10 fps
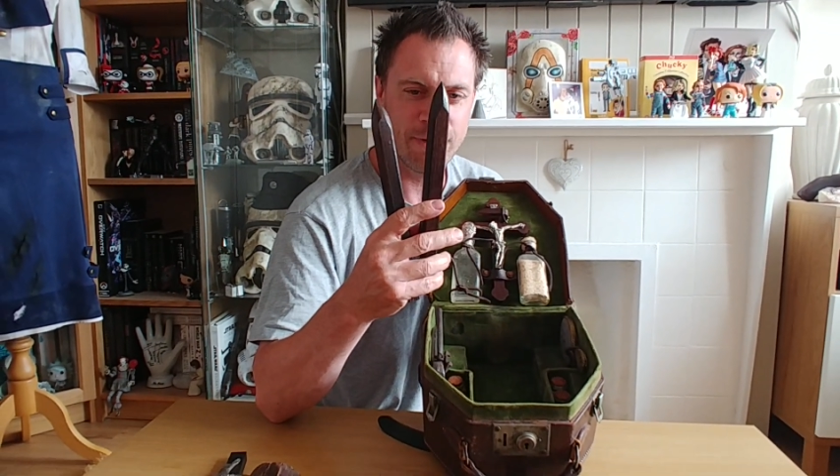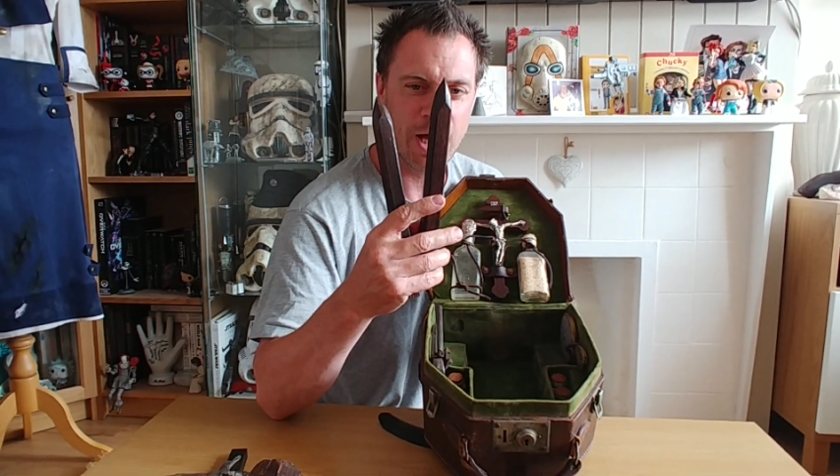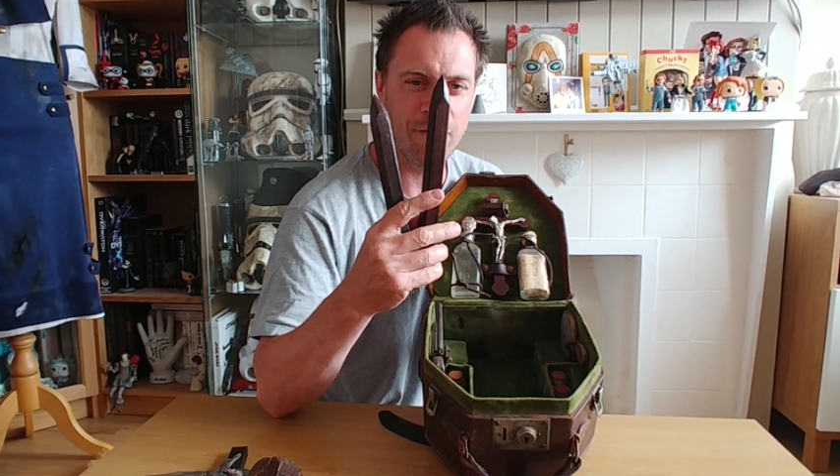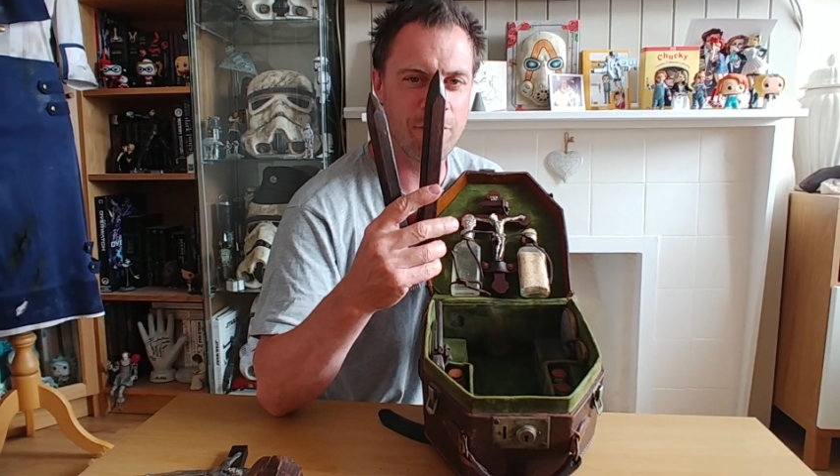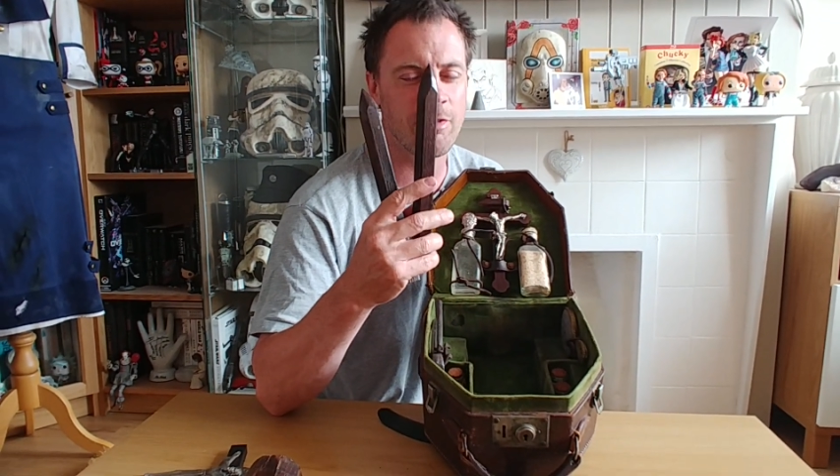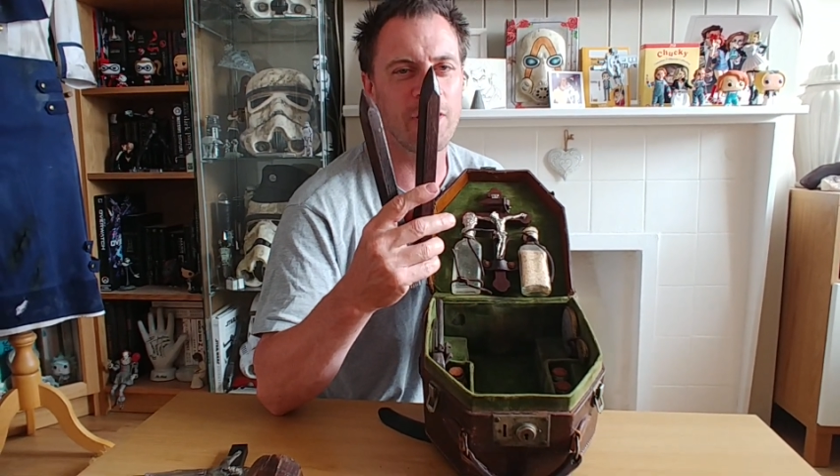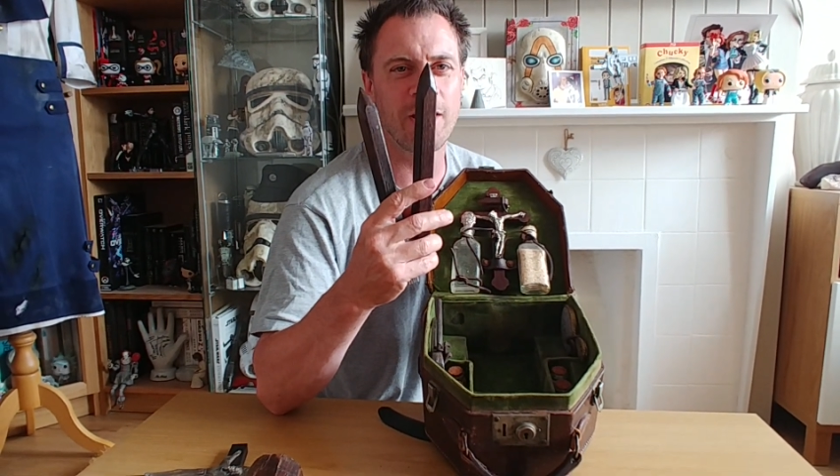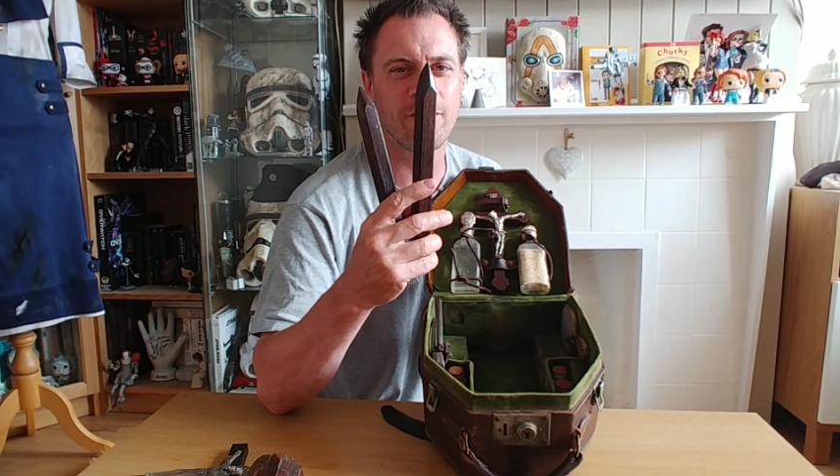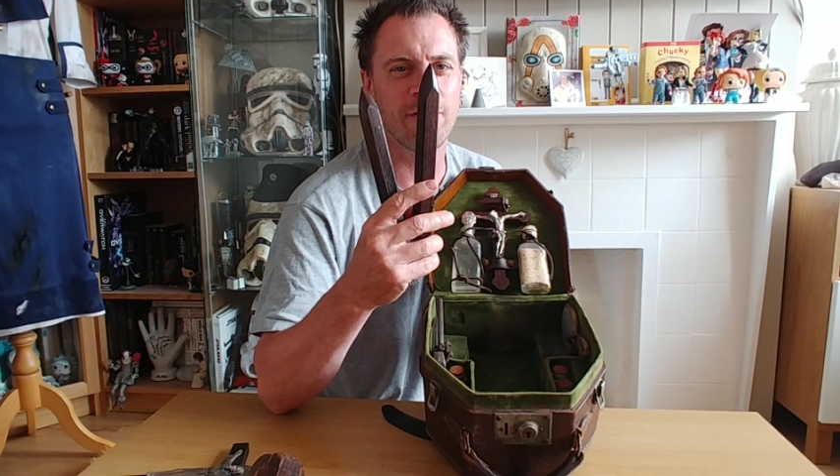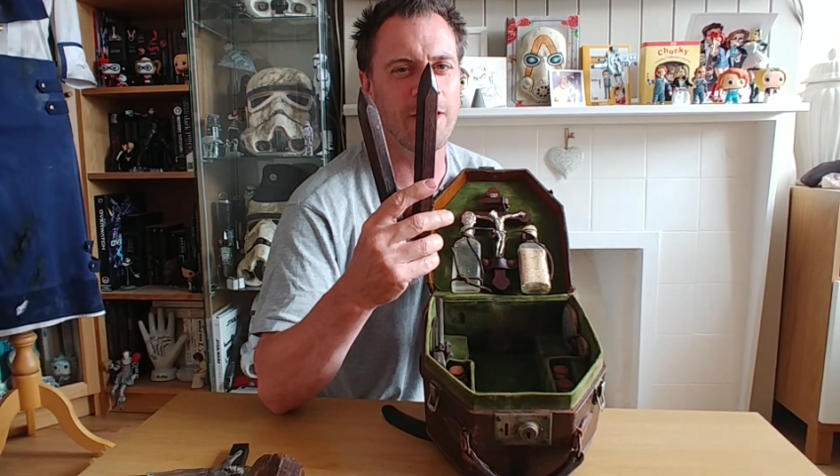have
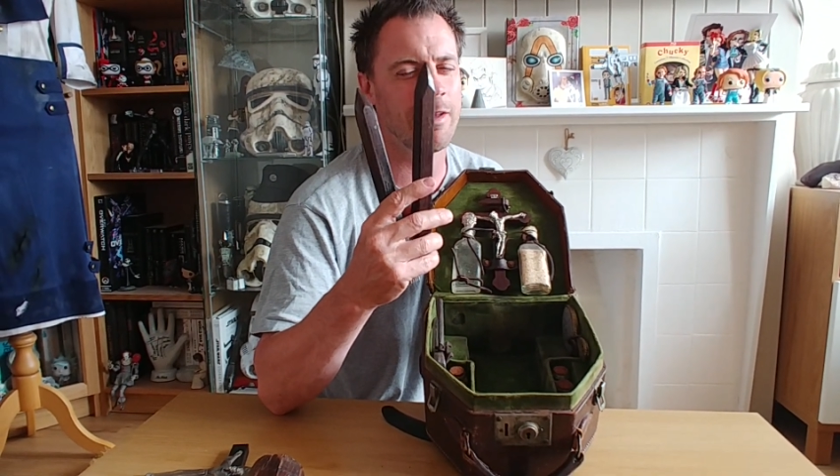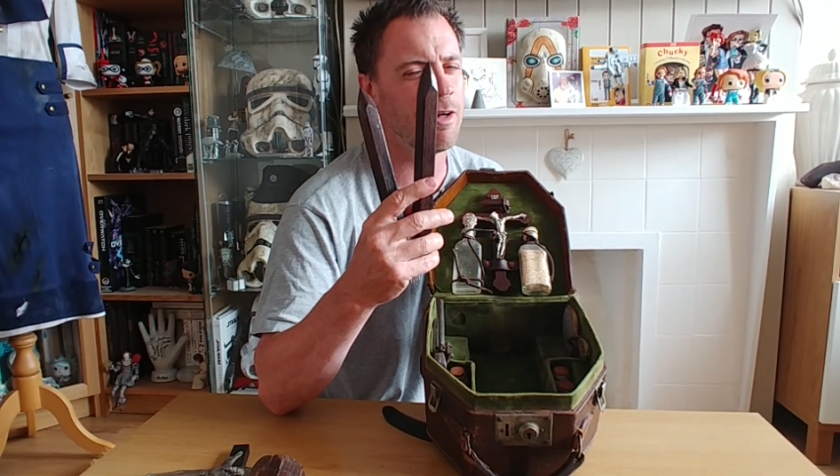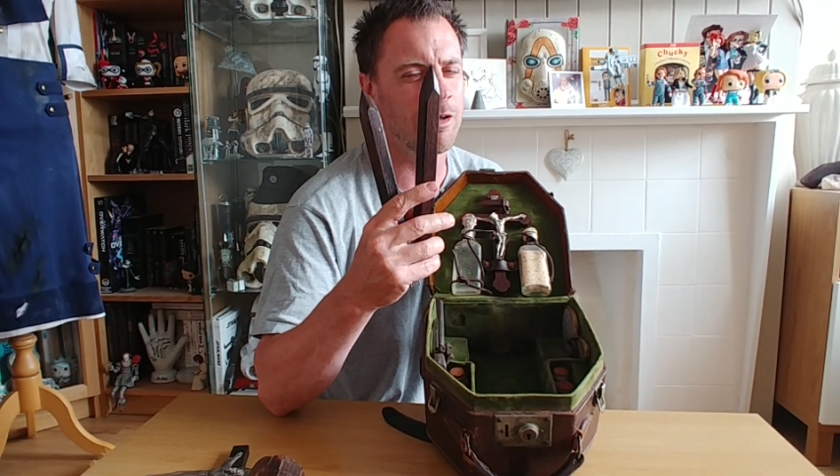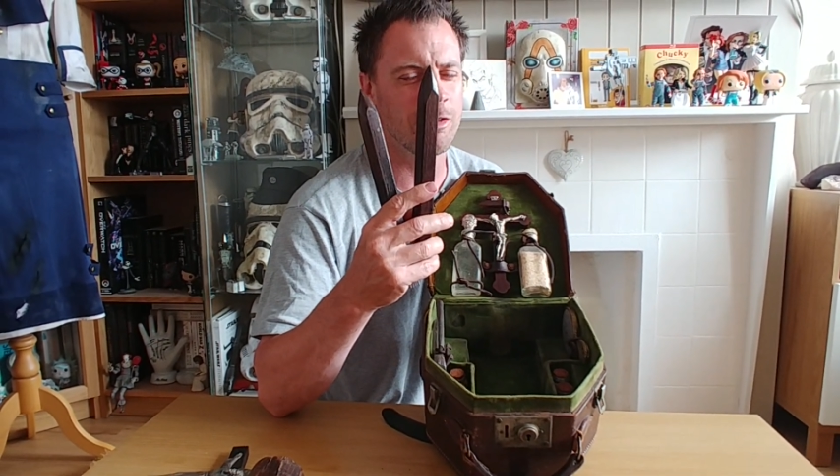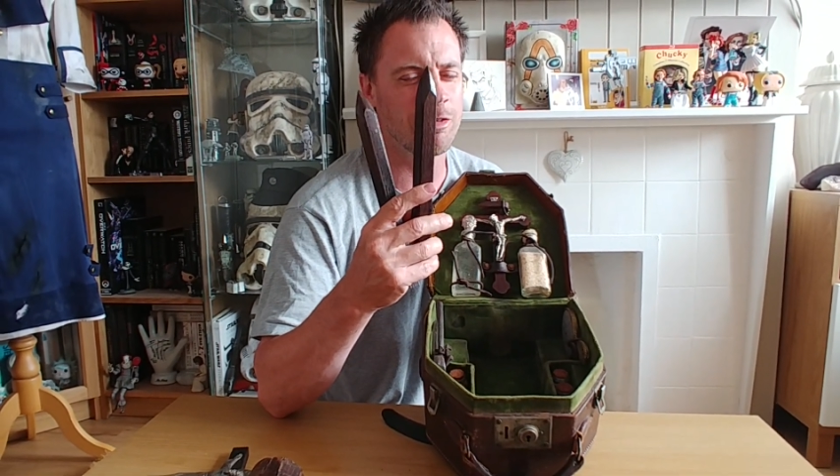stakes in there that aren't